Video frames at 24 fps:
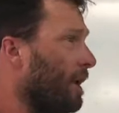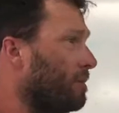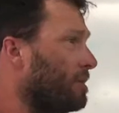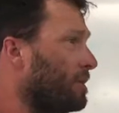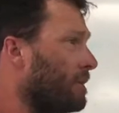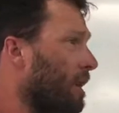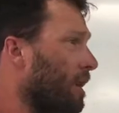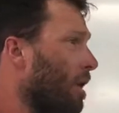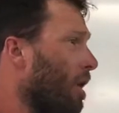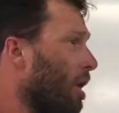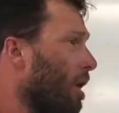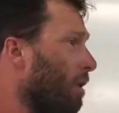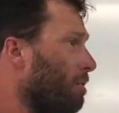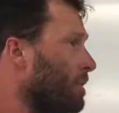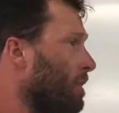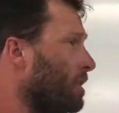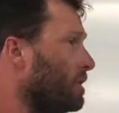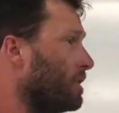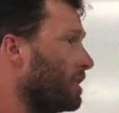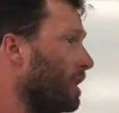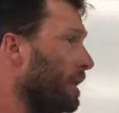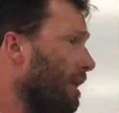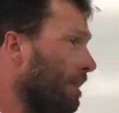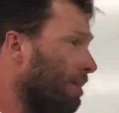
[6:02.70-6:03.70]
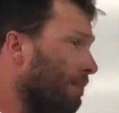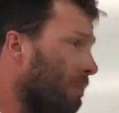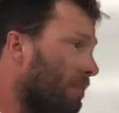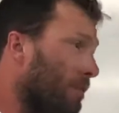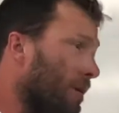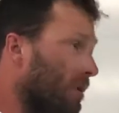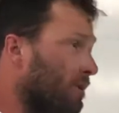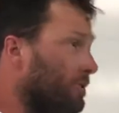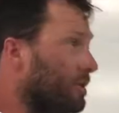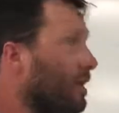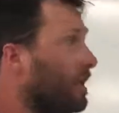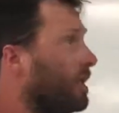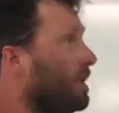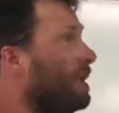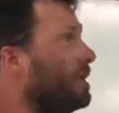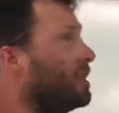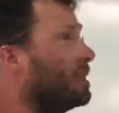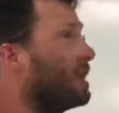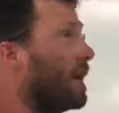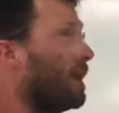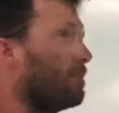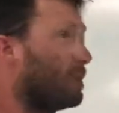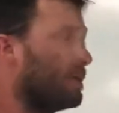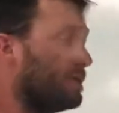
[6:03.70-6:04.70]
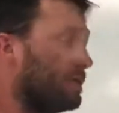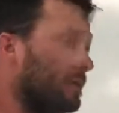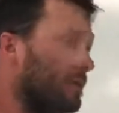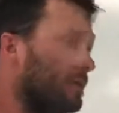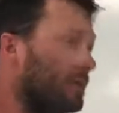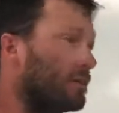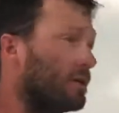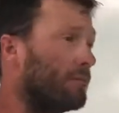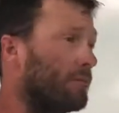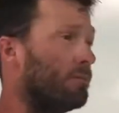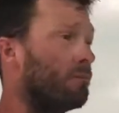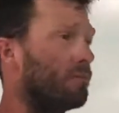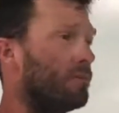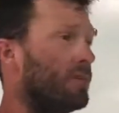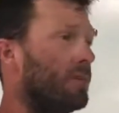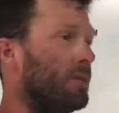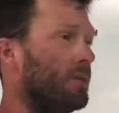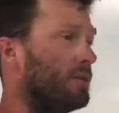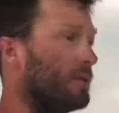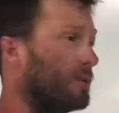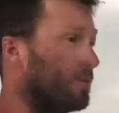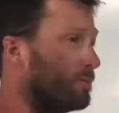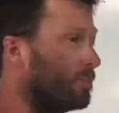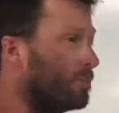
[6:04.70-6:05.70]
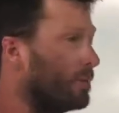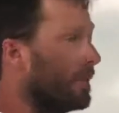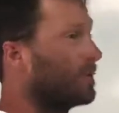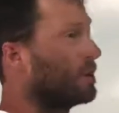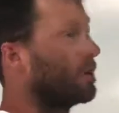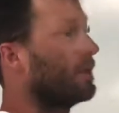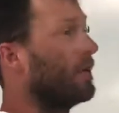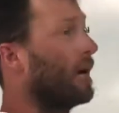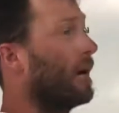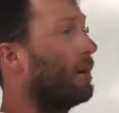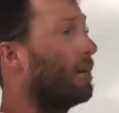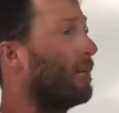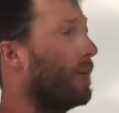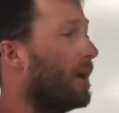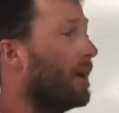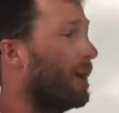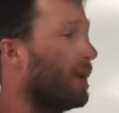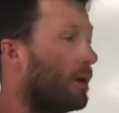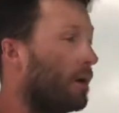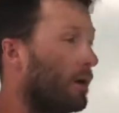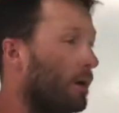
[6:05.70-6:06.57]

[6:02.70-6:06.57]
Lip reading: set options if there's any type of decent breeze and pressure that way.